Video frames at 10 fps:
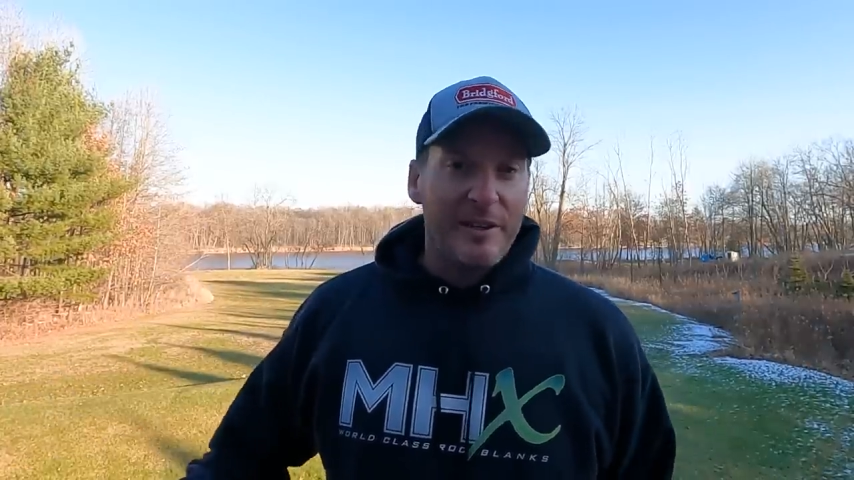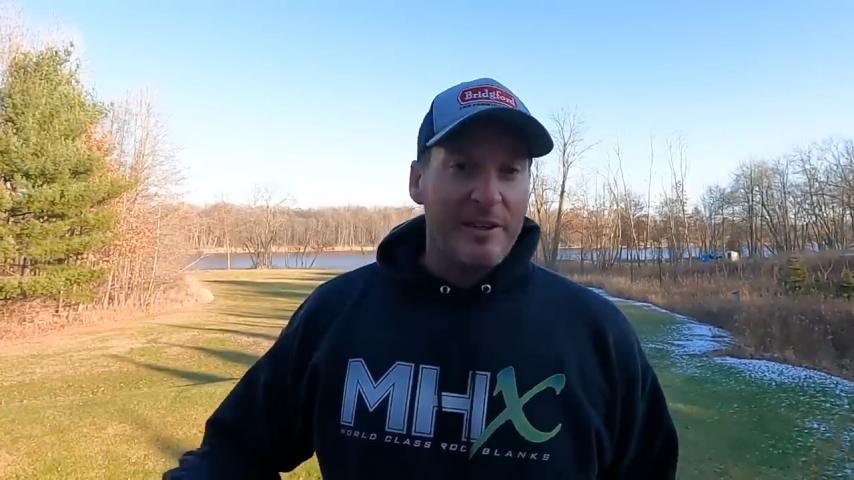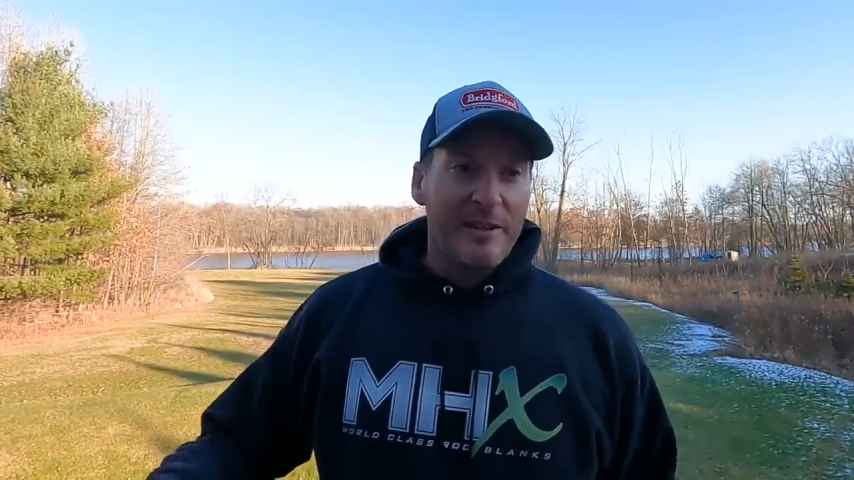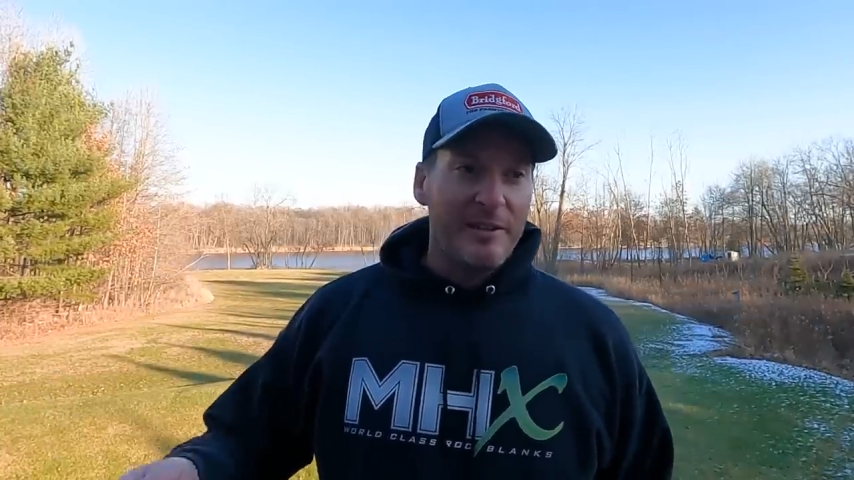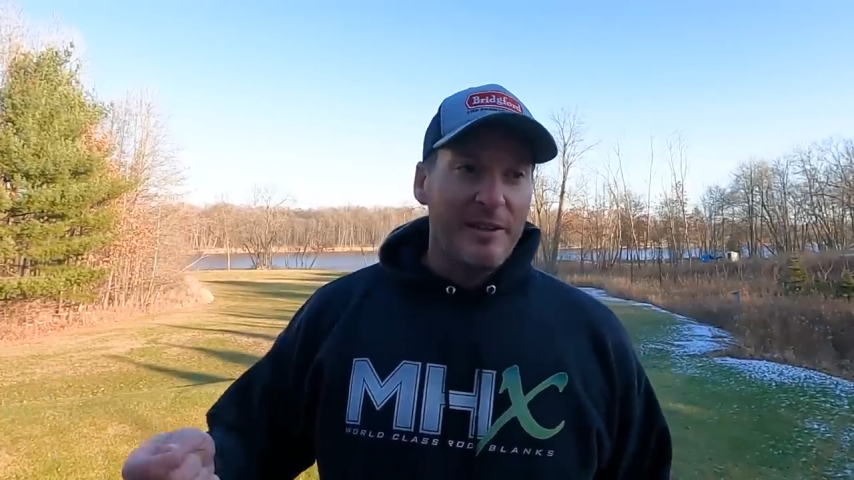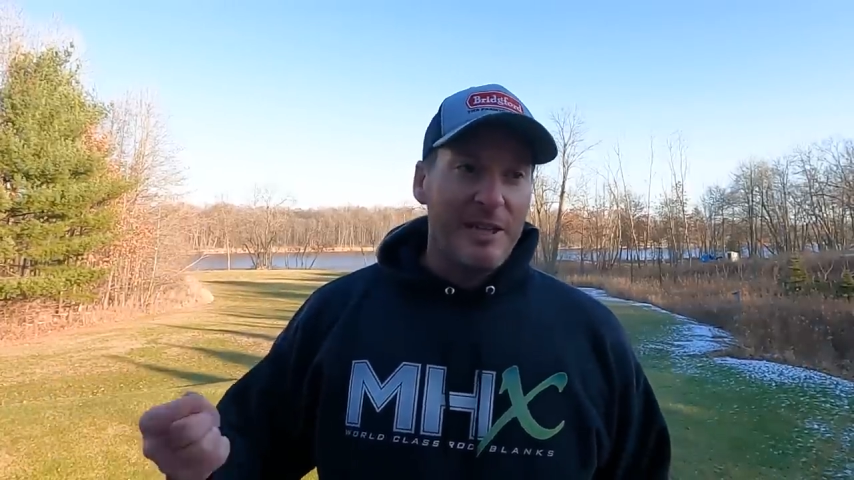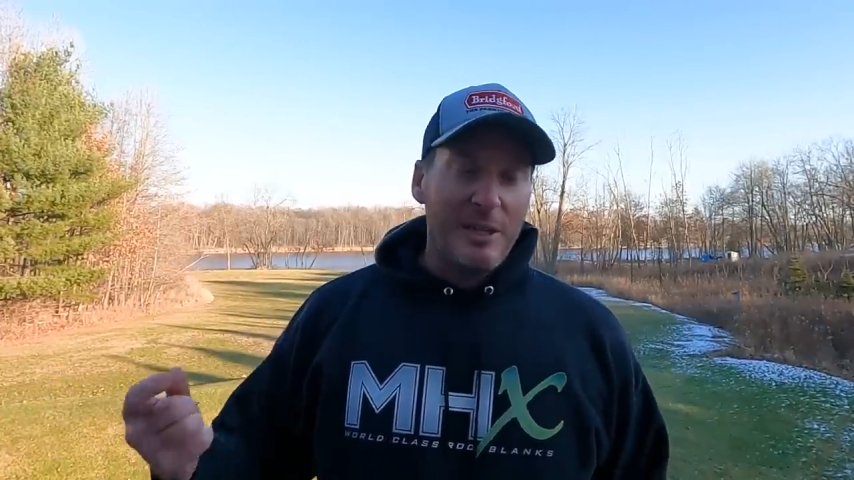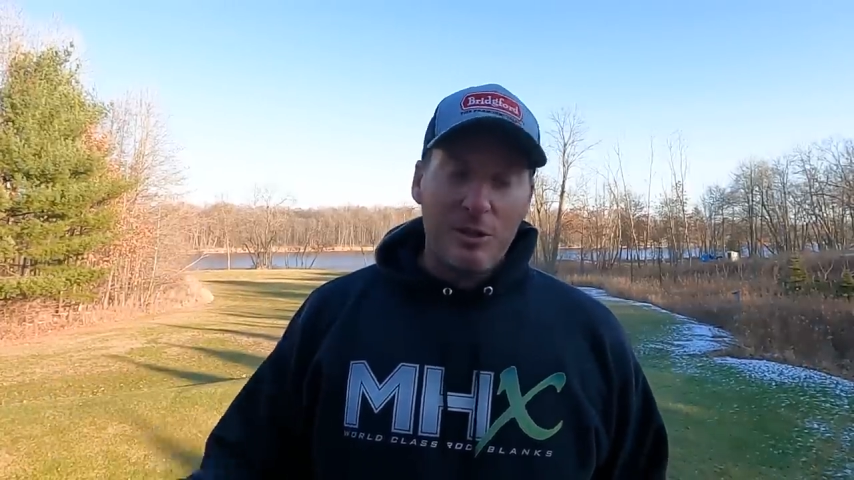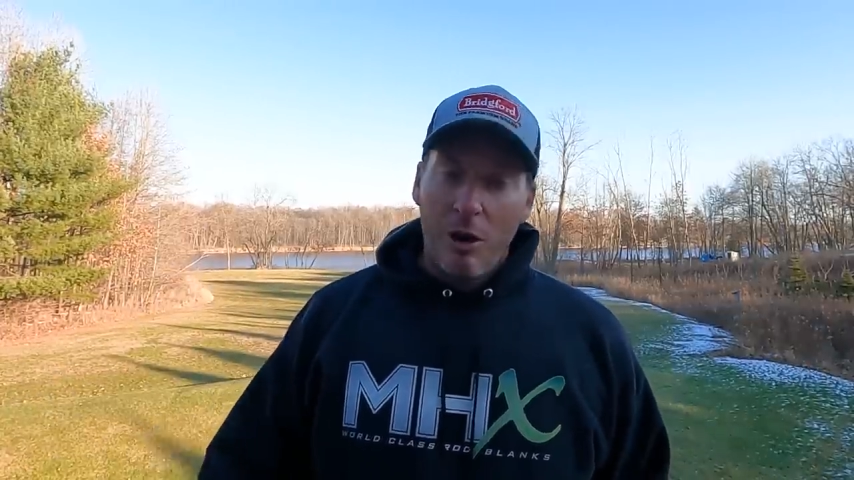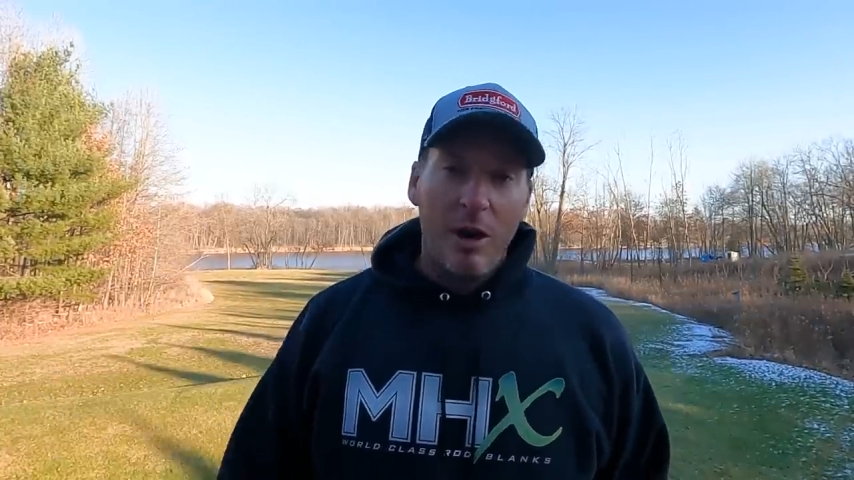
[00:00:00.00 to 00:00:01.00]
And
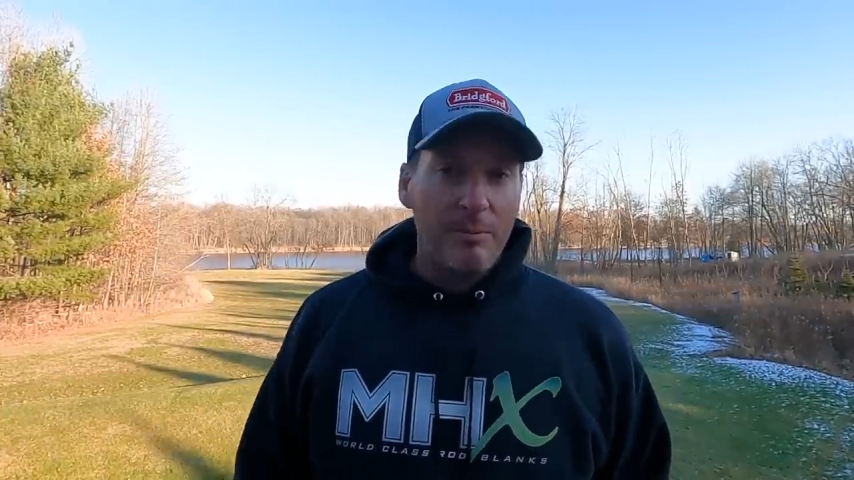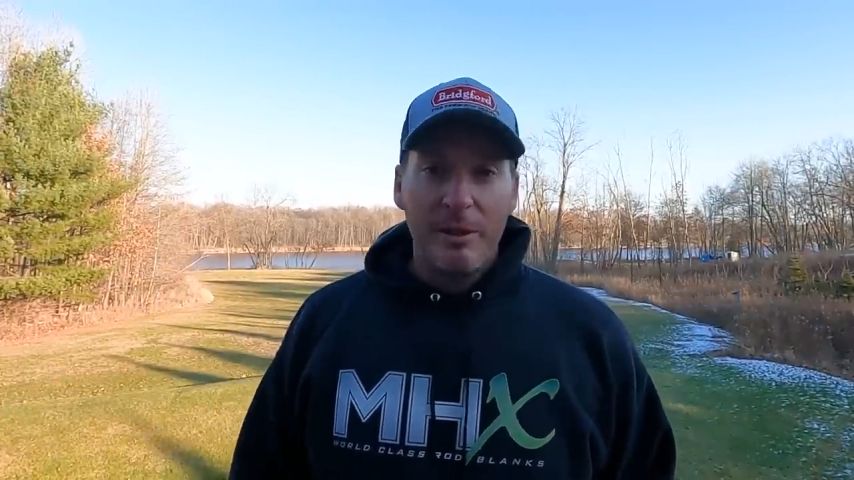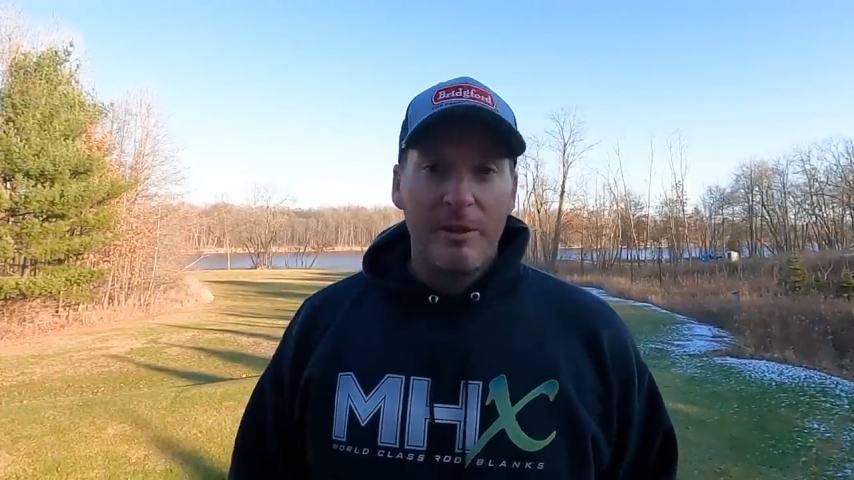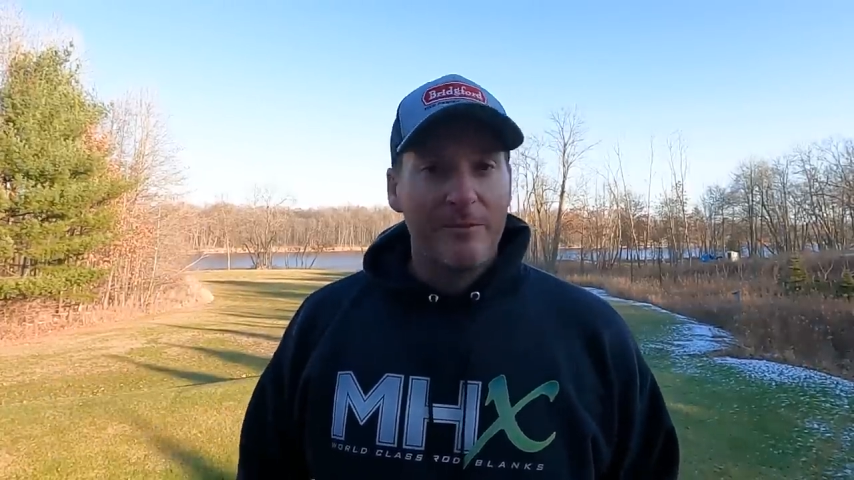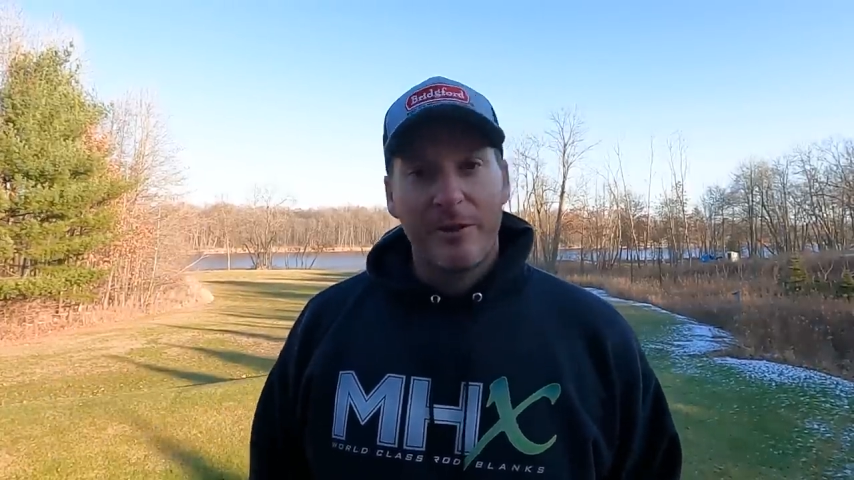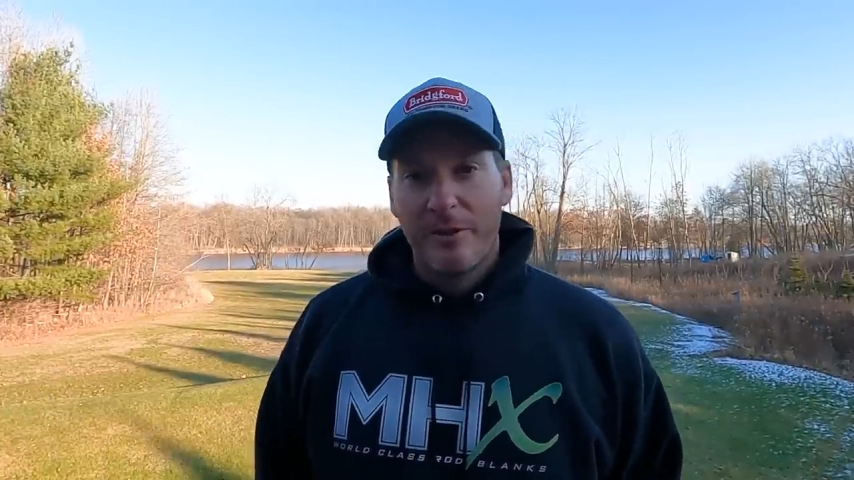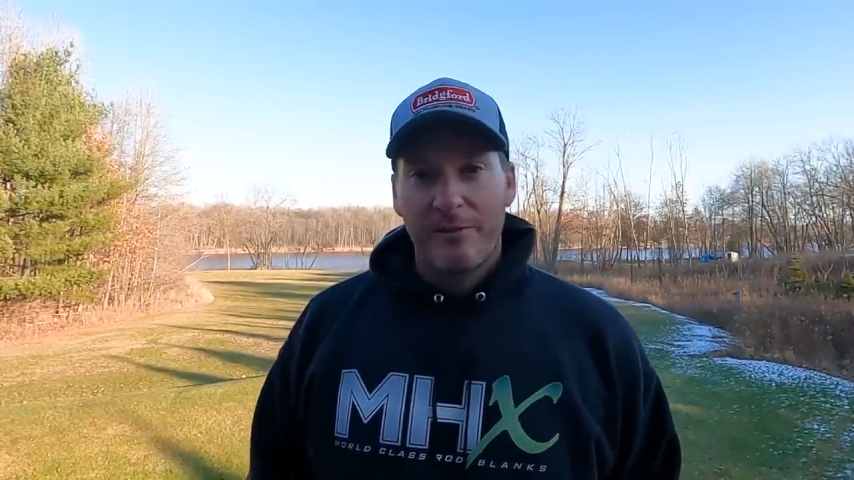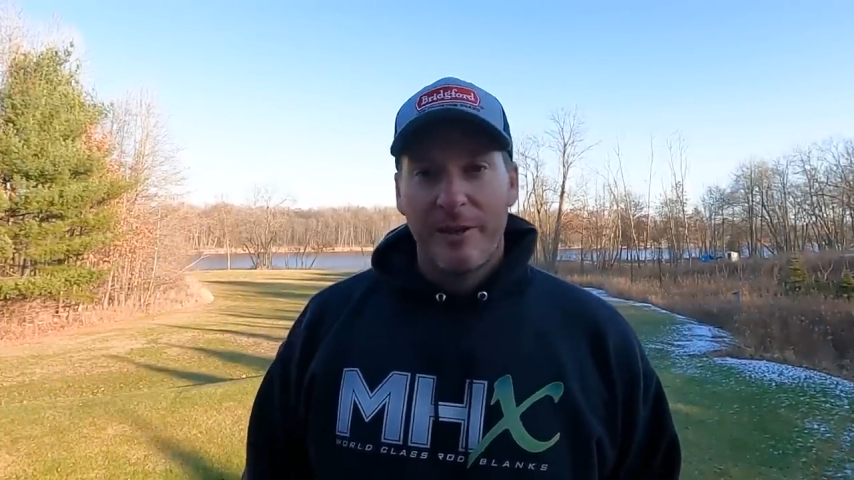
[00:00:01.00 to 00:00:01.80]
he taught me a very